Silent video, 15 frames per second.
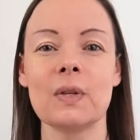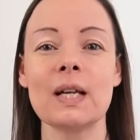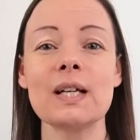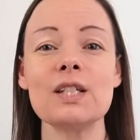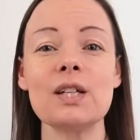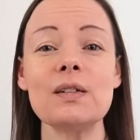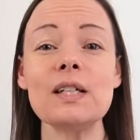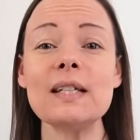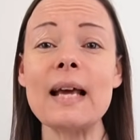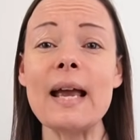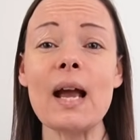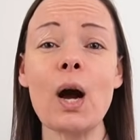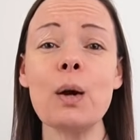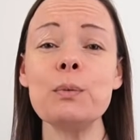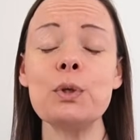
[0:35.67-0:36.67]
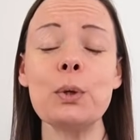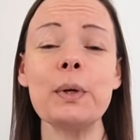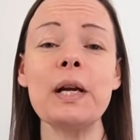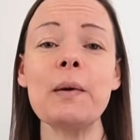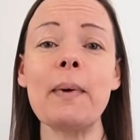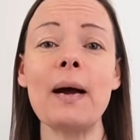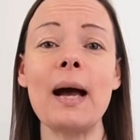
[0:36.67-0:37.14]
So today I'm
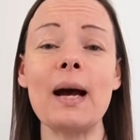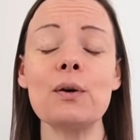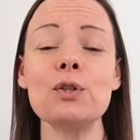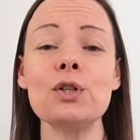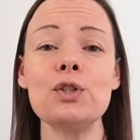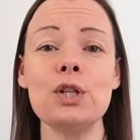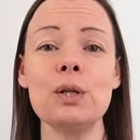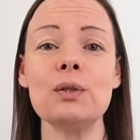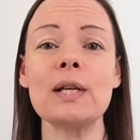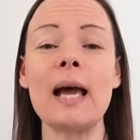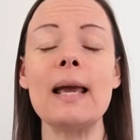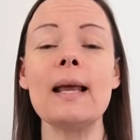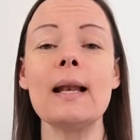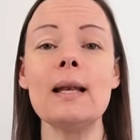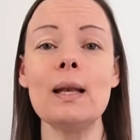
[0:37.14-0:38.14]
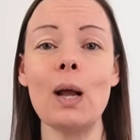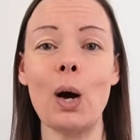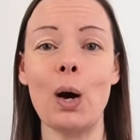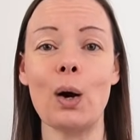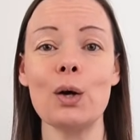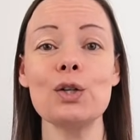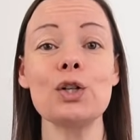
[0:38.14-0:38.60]
talking about how to choose a
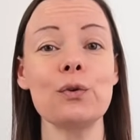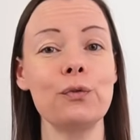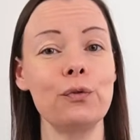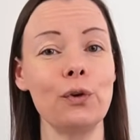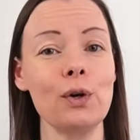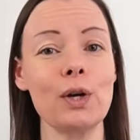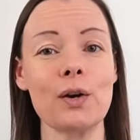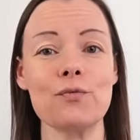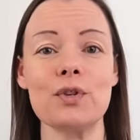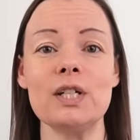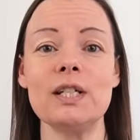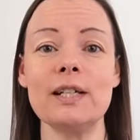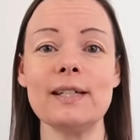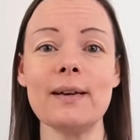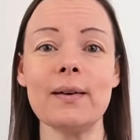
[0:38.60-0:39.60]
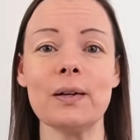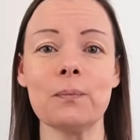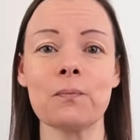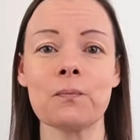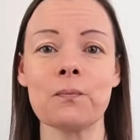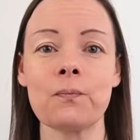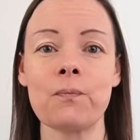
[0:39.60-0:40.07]
large full coverage design.
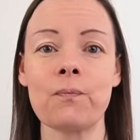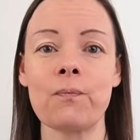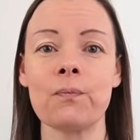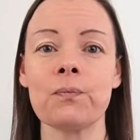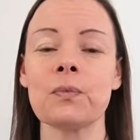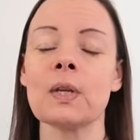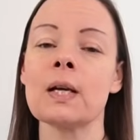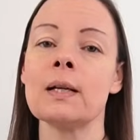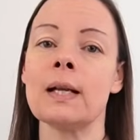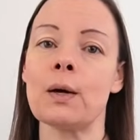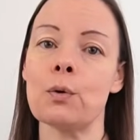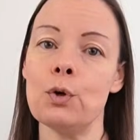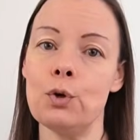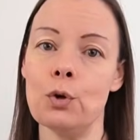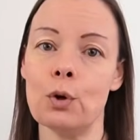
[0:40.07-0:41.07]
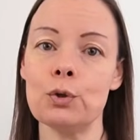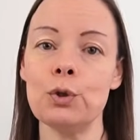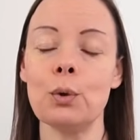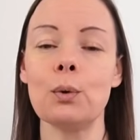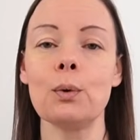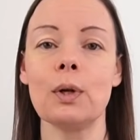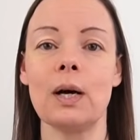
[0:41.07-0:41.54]
Now, not
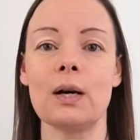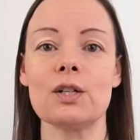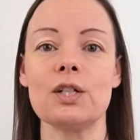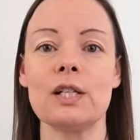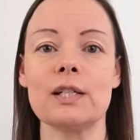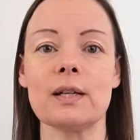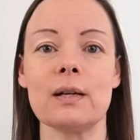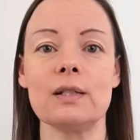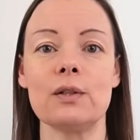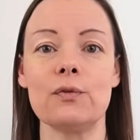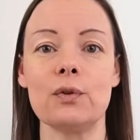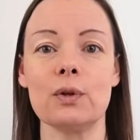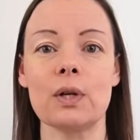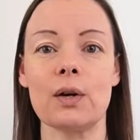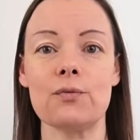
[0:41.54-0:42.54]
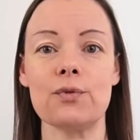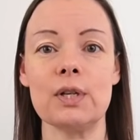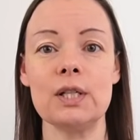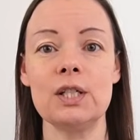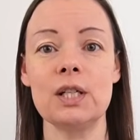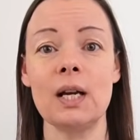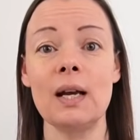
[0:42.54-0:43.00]
all large designs are full
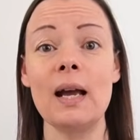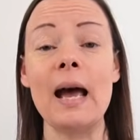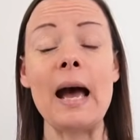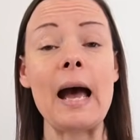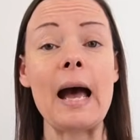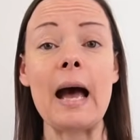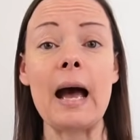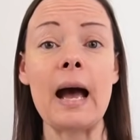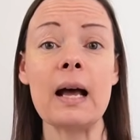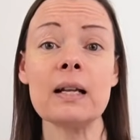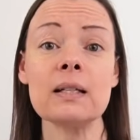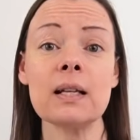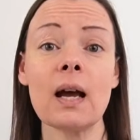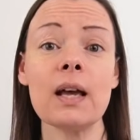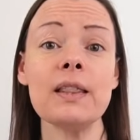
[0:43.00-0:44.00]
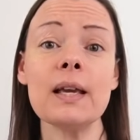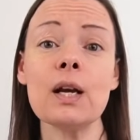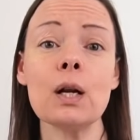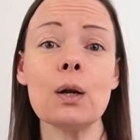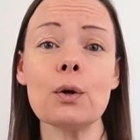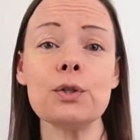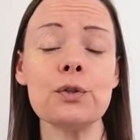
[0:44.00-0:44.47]
coverage, and I think
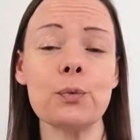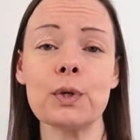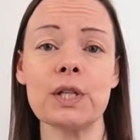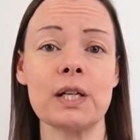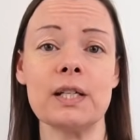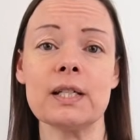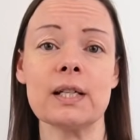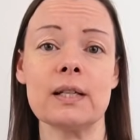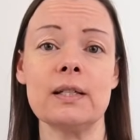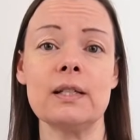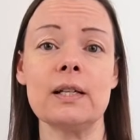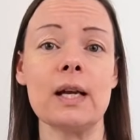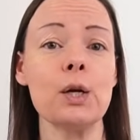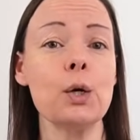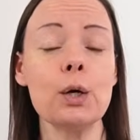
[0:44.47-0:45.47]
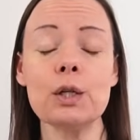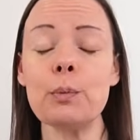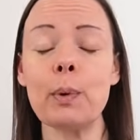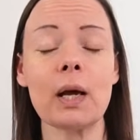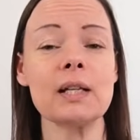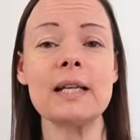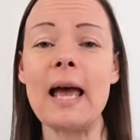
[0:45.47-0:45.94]
a lot of what I discussed today could
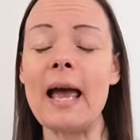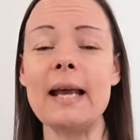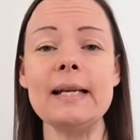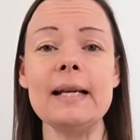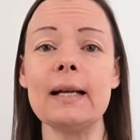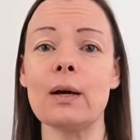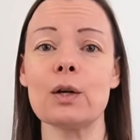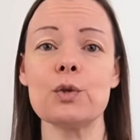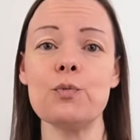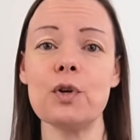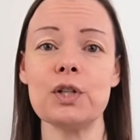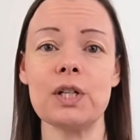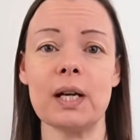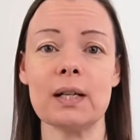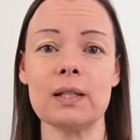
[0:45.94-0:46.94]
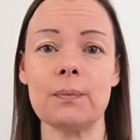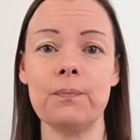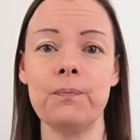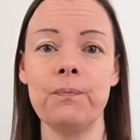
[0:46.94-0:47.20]
apply to any large project.